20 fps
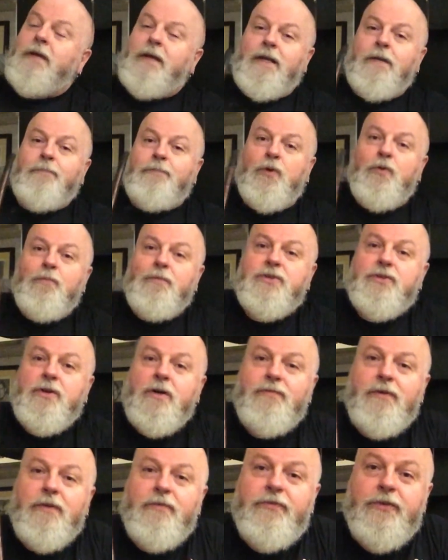and I bought
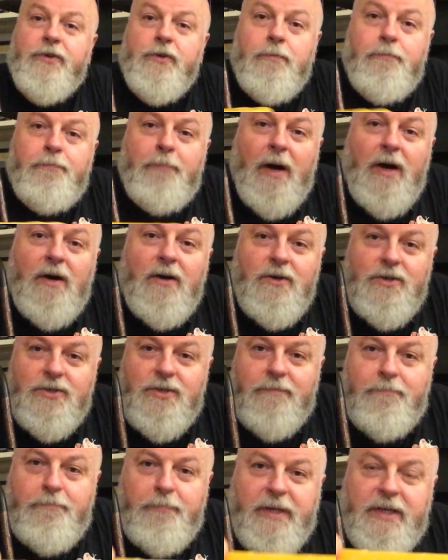myself a few bars
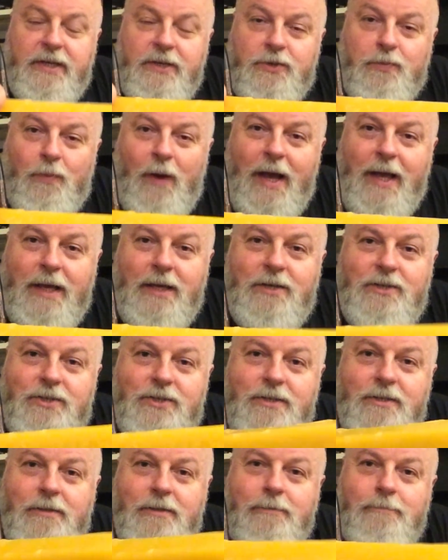of
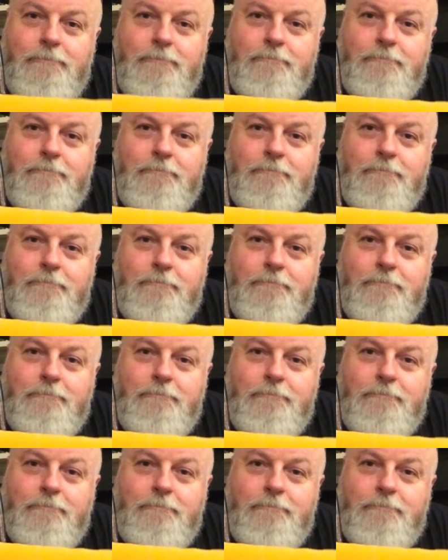beeswax.